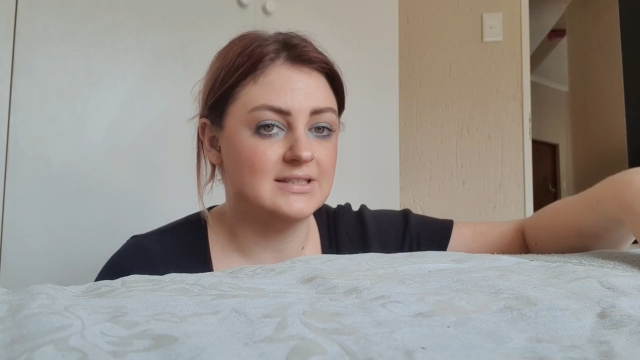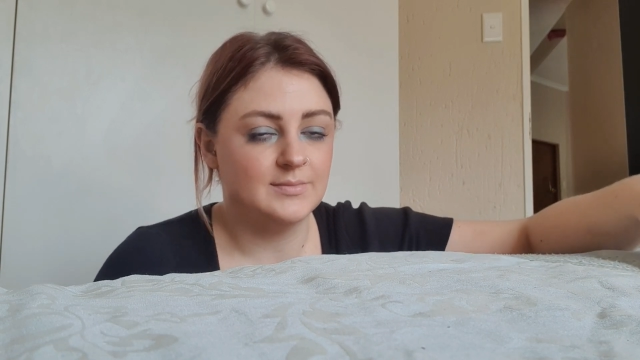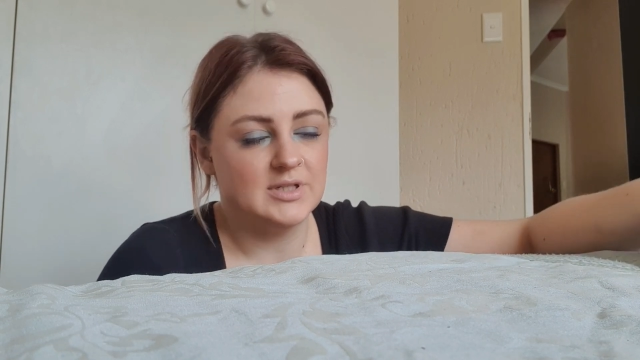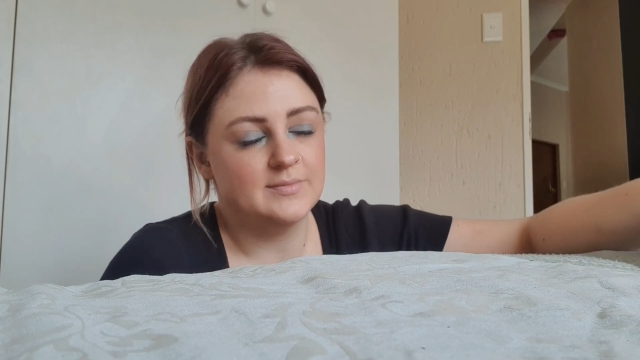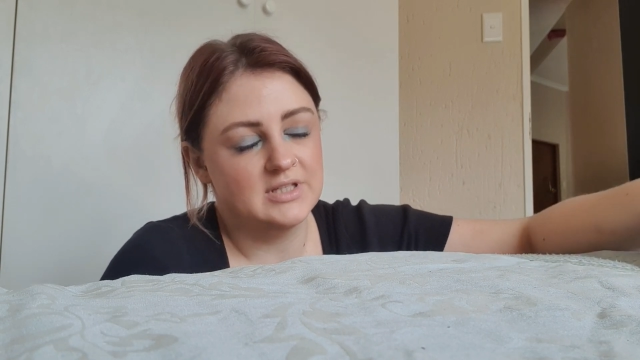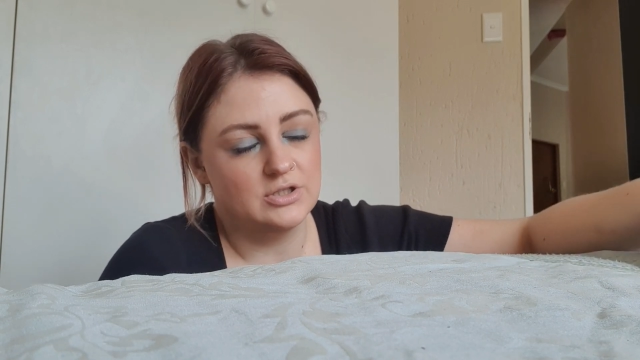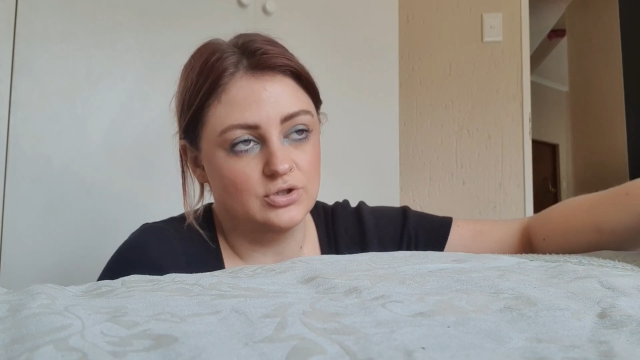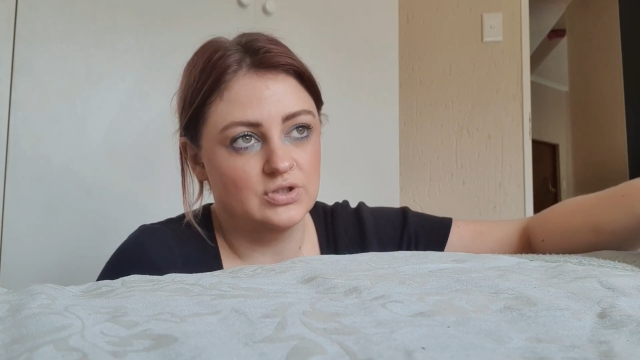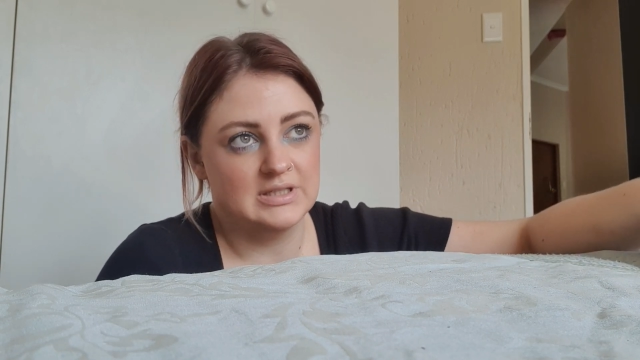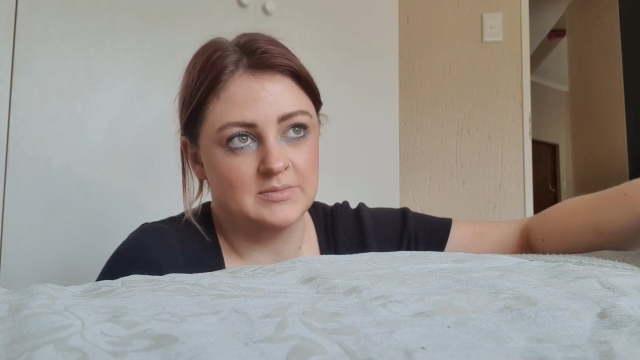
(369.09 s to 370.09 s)
Sometimes they
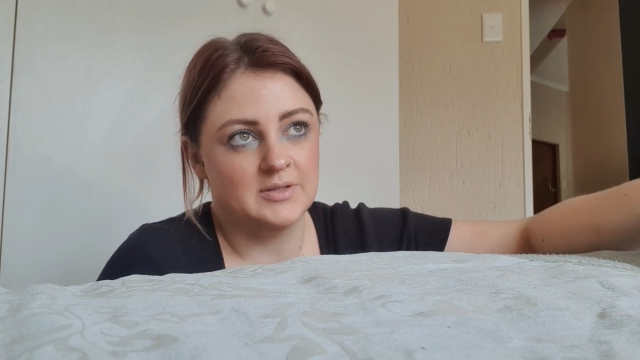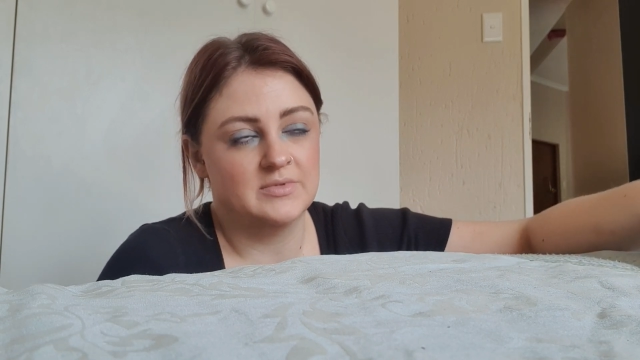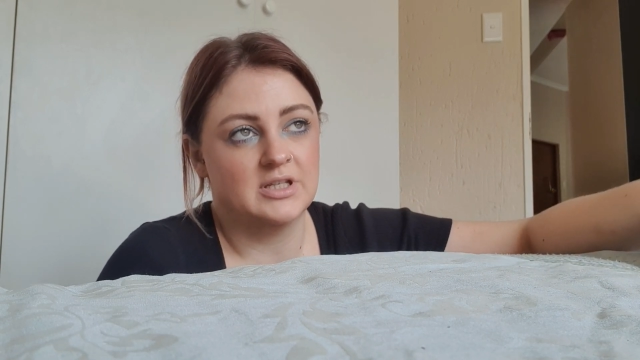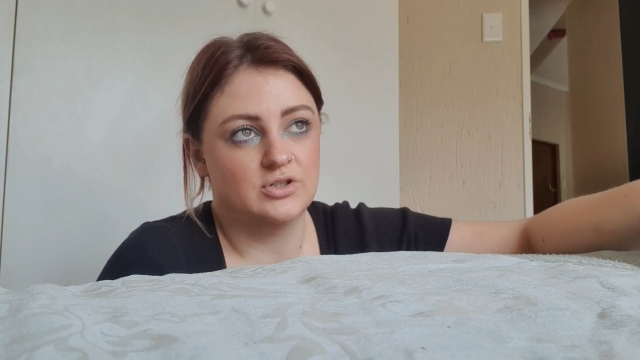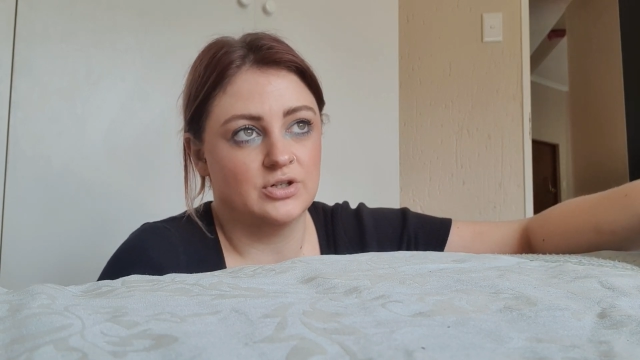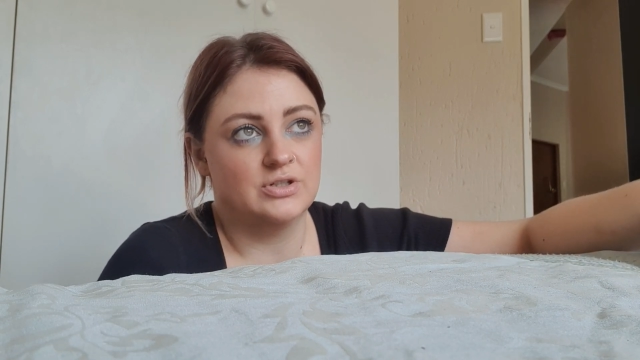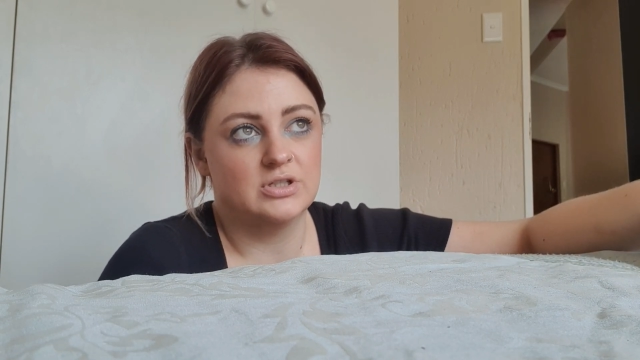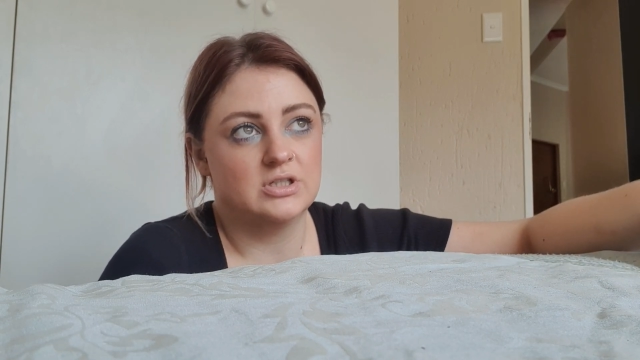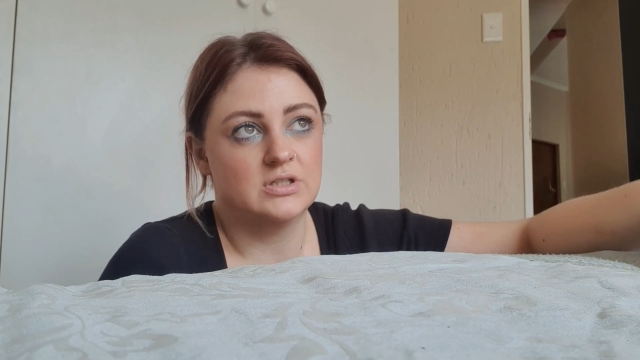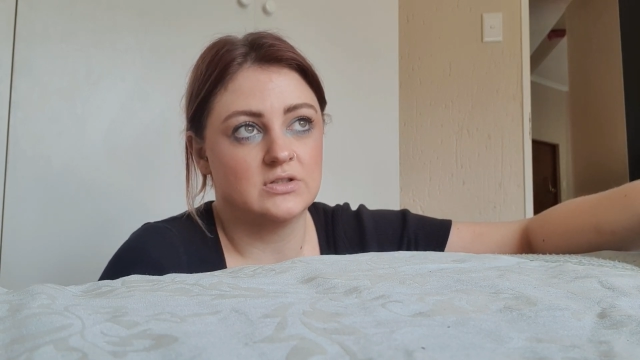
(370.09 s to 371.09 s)
do, sometimes they don't.
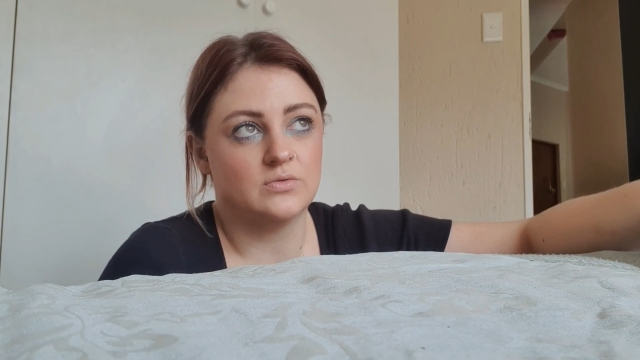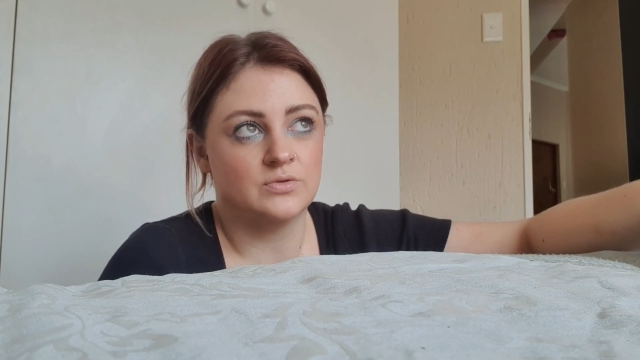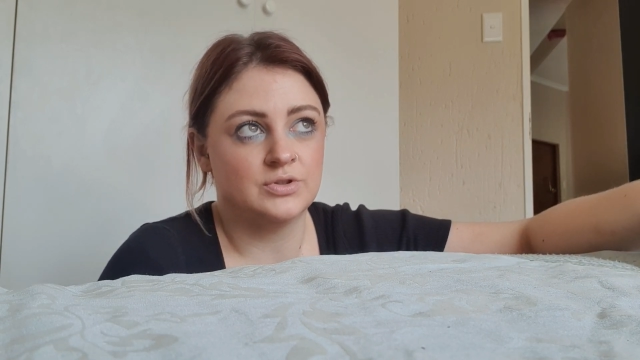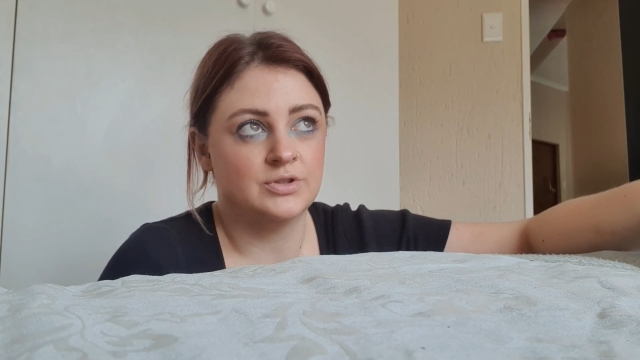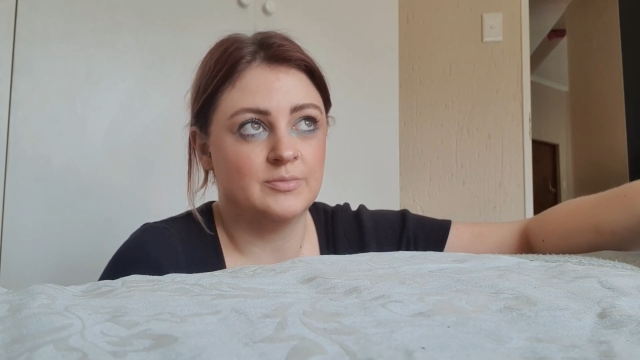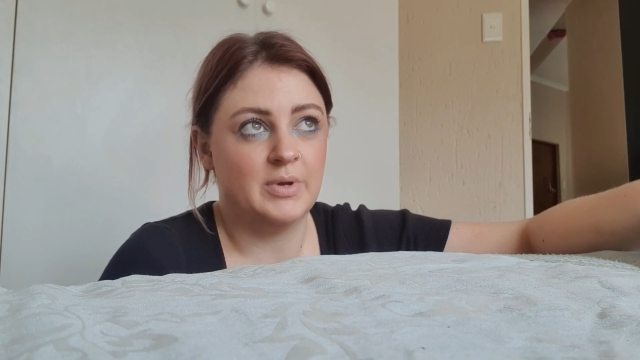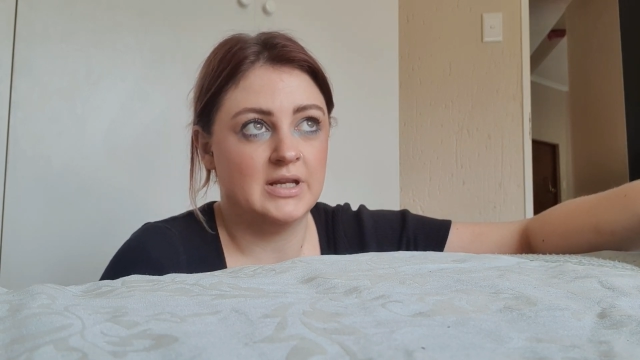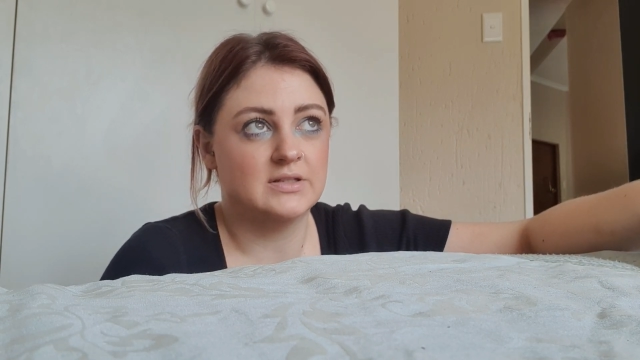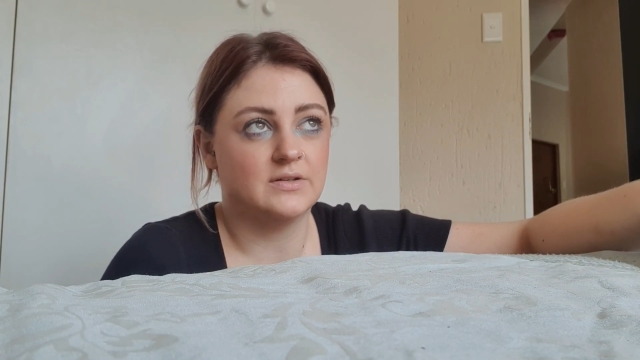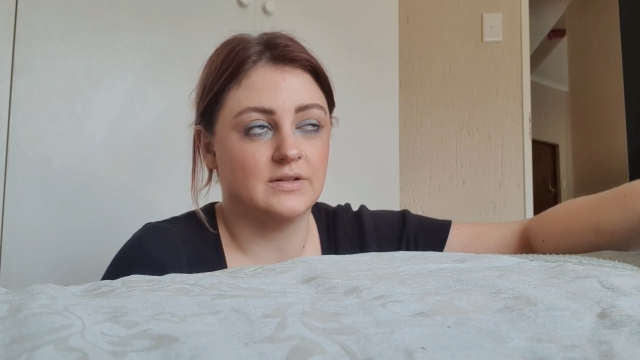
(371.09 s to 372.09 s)
It just also
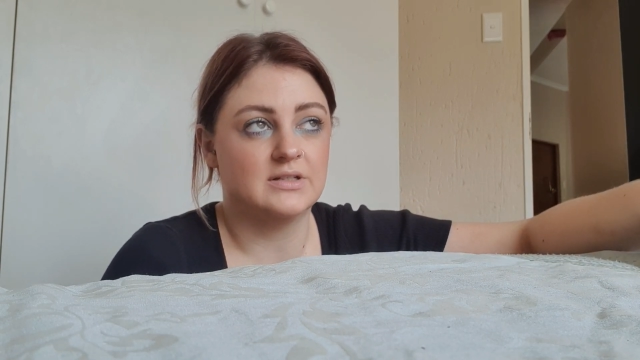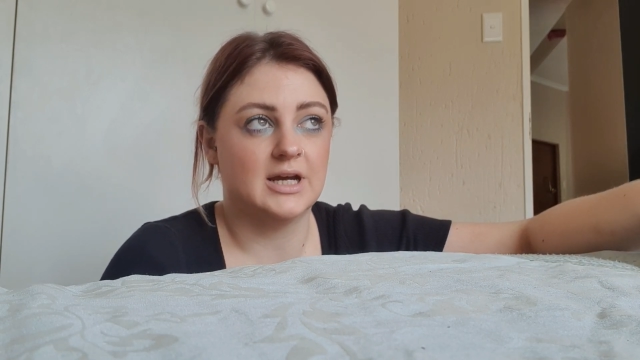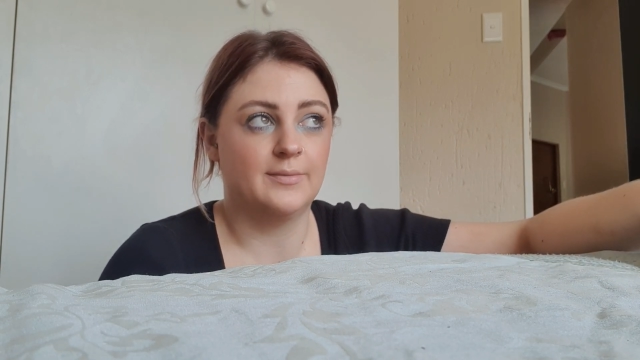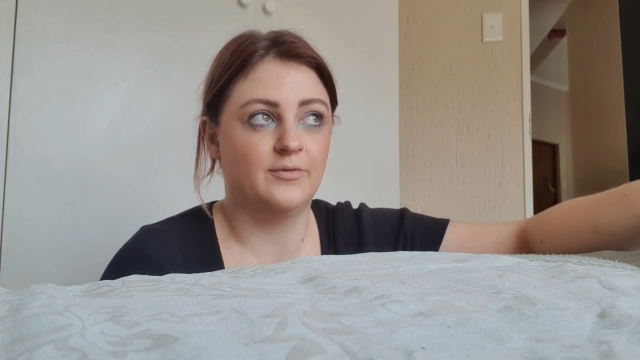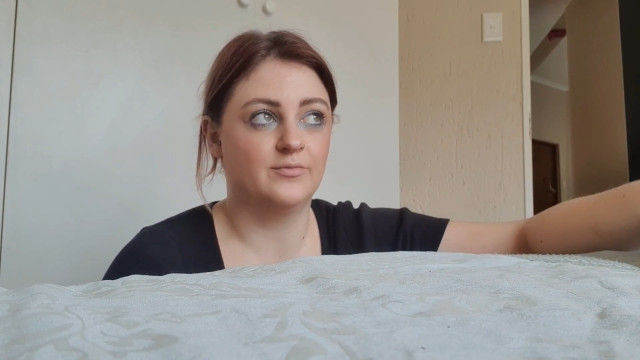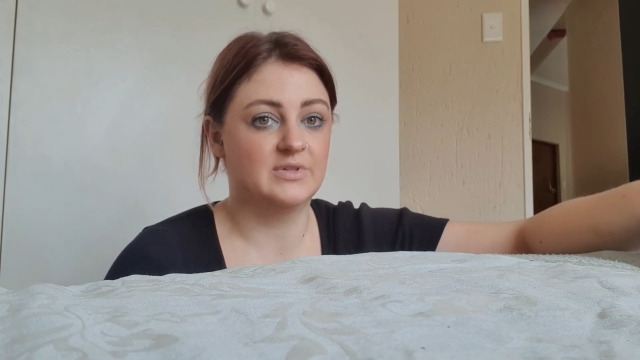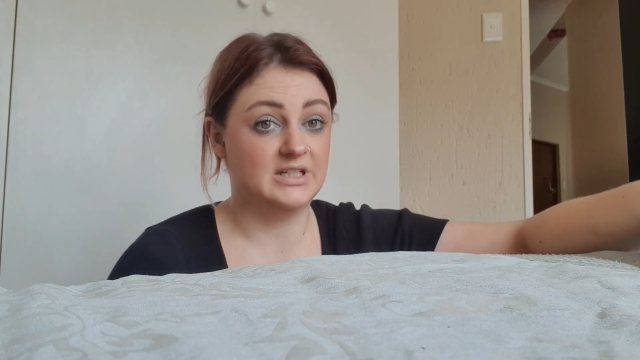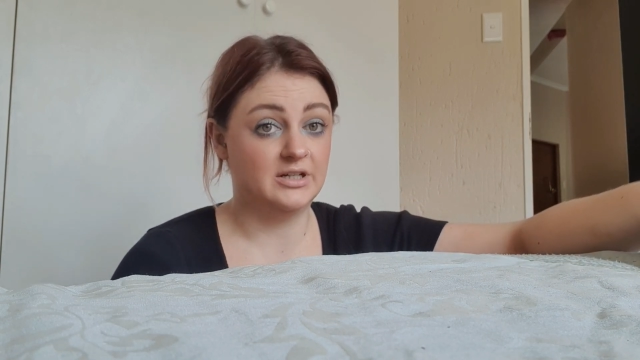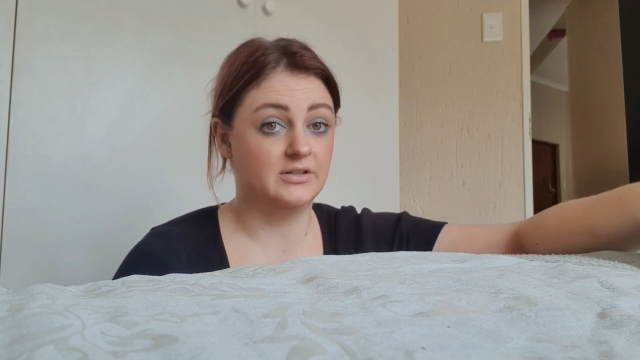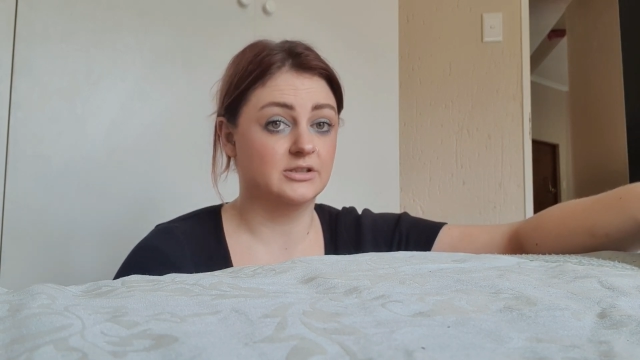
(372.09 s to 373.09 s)
depends on the type of
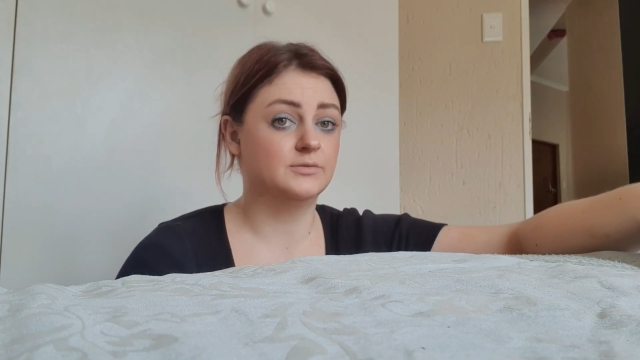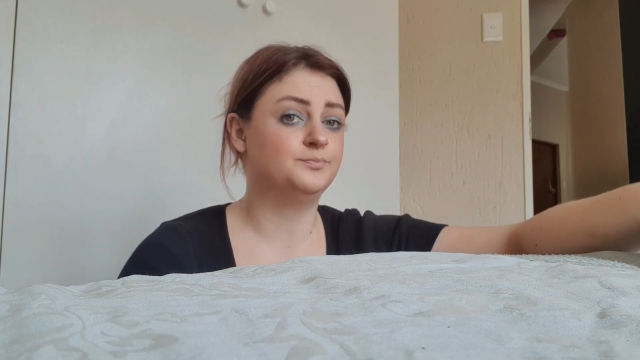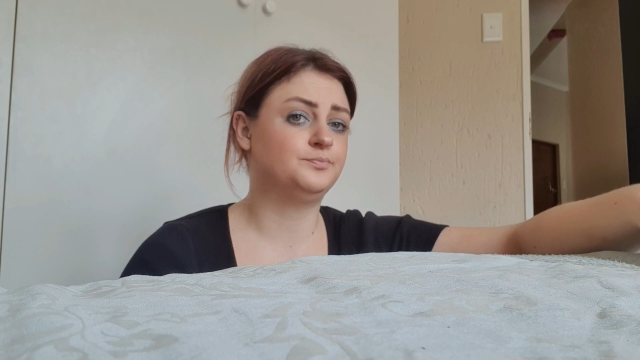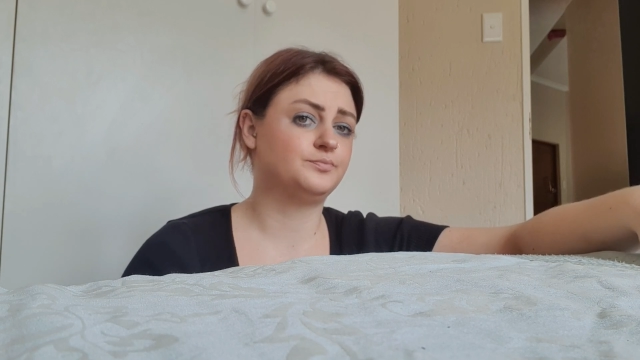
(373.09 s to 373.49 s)
material